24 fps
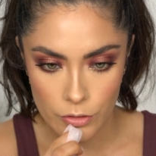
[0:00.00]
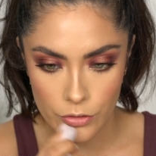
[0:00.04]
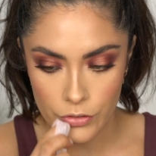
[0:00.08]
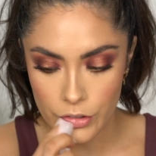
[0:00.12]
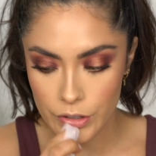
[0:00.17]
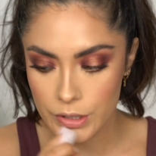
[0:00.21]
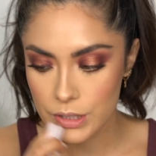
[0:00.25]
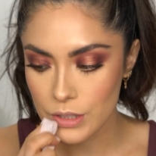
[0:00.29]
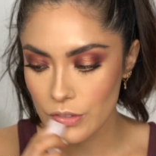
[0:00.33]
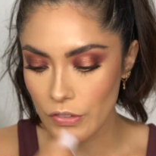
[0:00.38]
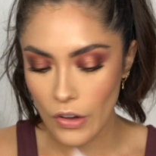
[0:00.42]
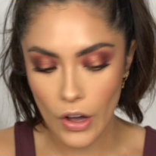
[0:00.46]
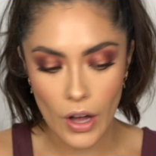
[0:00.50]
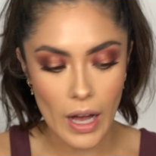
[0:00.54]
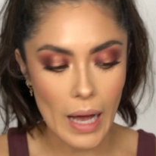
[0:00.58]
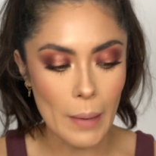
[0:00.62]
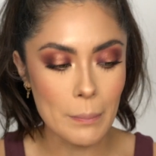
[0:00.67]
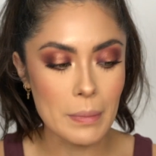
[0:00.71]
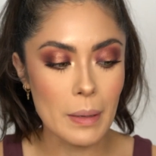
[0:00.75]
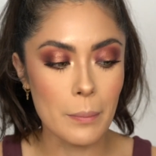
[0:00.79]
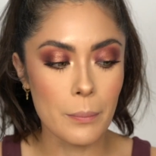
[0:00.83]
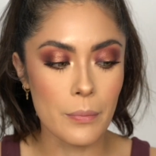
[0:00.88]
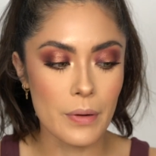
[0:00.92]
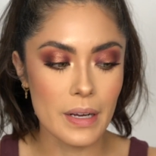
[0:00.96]
First of all,
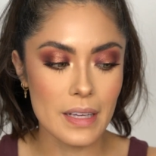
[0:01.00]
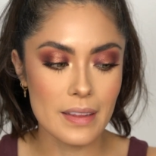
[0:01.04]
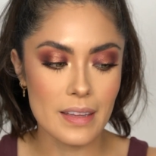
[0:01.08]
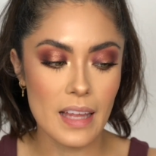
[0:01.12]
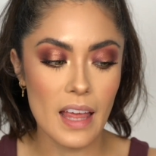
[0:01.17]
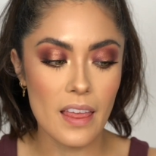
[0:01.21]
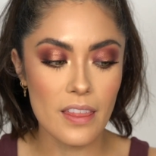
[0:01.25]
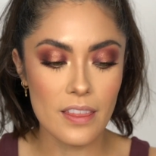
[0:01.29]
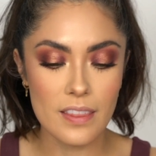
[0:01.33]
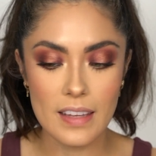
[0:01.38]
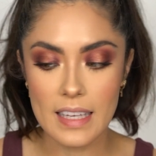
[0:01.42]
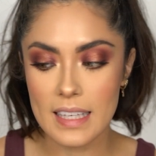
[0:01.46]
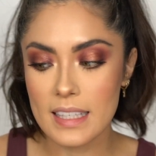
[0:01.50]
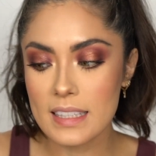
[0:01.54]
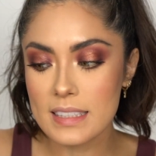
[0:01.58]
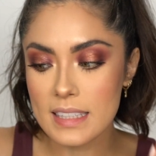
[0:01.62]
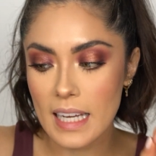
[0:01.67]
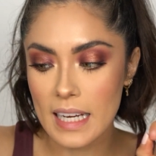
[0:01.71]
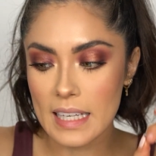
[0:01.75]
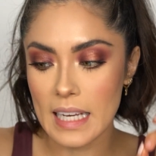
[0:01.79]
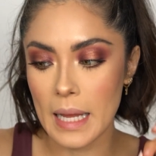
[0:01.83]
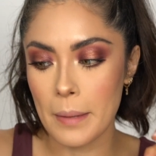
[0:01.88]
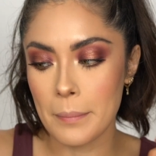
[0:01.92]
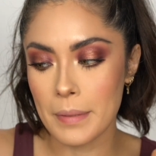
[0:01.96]
I'm gonna bring the
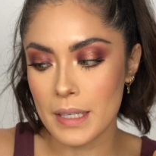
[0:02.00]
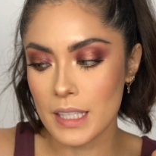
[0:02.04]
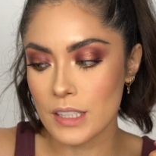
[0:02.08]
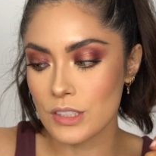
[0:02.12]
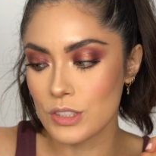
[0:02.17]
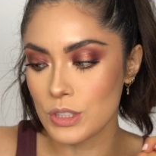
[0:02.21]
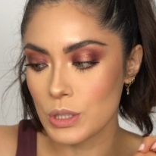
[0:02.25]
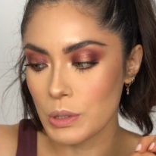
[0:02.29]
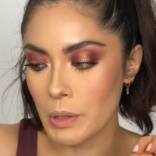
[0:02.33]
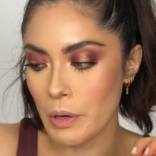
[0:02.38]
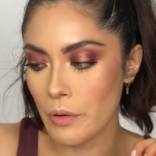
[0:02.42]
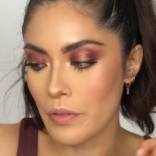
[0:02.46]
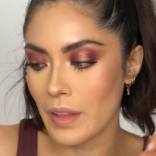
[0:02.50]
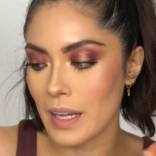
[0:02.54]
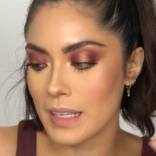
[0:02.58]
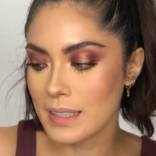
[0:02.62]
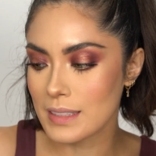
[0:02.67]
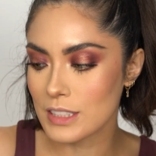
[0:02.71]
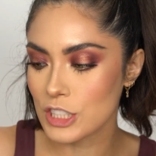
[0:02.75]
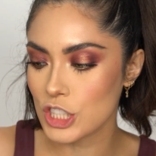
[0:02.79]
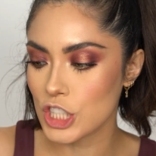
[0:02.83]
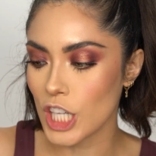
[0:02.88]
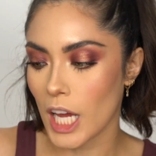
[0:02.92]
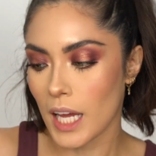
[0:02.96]
dynamic duo that
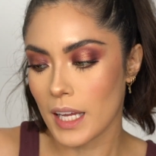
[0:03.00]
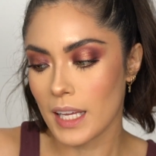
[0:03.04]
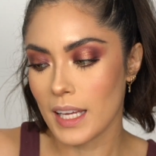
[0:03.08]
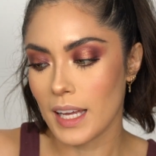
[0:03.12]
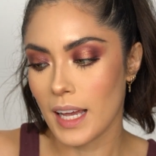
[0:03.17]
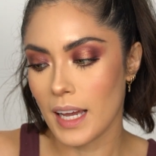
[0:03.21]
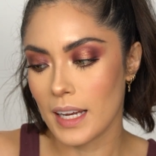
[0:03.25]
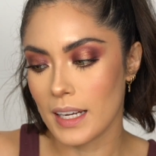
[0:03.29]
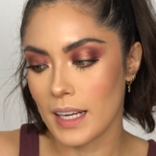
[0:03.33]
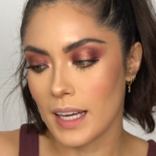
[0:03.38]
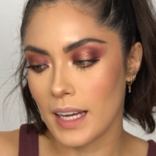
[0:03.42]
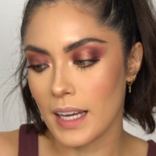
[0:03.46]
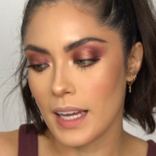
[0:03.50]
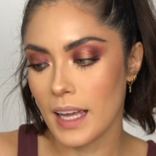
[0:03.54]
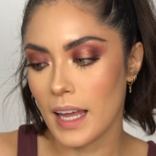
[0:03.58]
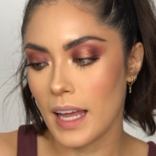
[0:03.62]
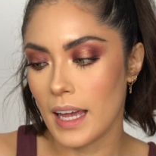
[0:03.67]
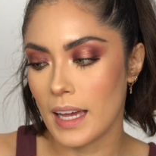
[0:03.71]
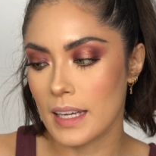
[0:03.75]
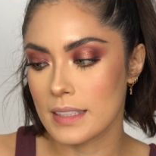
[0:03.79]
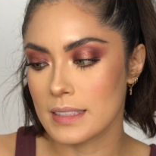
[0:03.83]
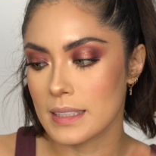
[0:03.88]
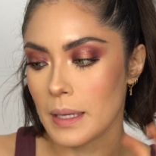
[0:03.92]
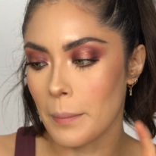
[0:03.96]
is Jackie Aina
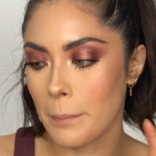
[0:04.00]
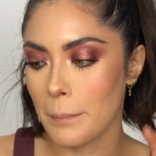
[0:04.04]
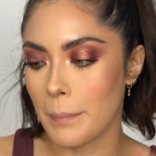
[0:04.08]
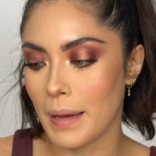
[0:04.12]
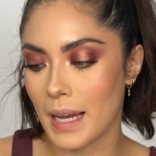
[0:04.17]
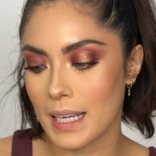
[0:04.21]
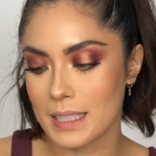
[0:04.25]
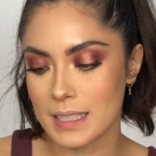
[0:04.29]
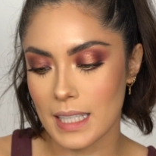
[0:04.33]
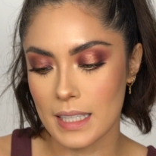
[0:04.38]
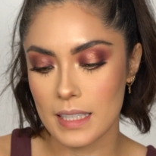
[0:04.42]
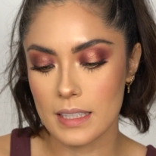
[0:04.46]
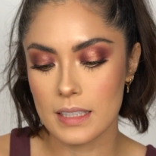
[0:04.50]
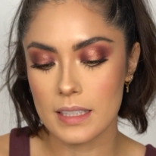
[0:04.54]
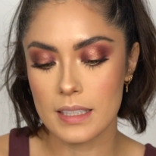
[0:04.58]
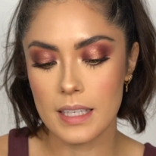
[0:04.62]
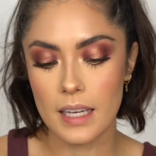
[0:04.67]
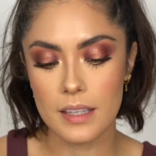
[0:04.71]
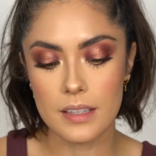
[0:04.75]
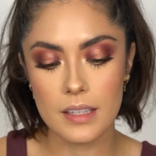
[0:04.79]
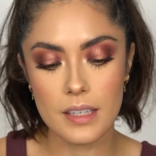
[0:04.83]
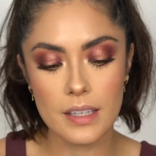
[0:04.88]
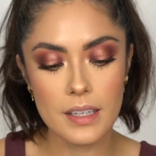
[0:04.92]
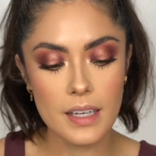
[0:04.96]
and Mac Daddy
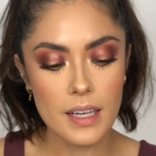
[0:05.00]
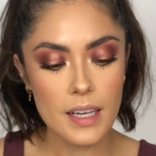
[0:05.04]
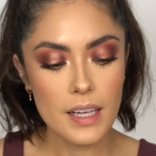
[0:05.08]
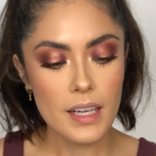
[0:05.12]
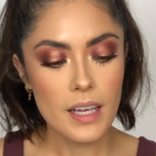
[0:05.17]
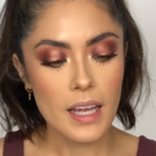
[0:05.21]
together.